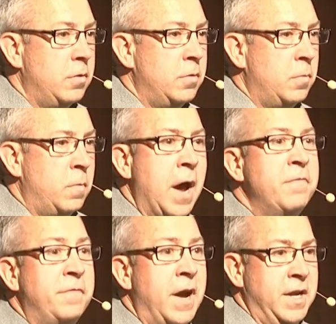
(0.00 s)
Why
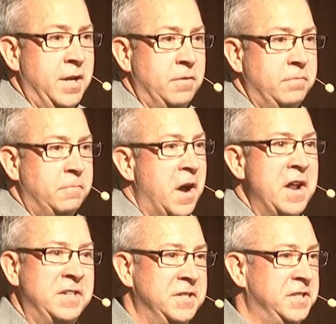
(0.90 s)
fight it? Why not
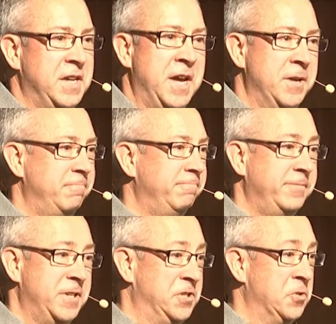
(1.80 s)
just say,
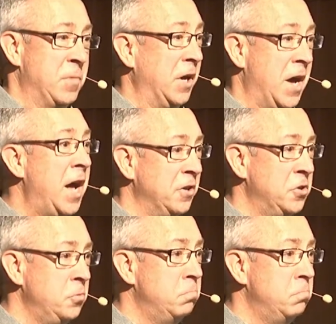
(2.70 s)
because you're my God, you,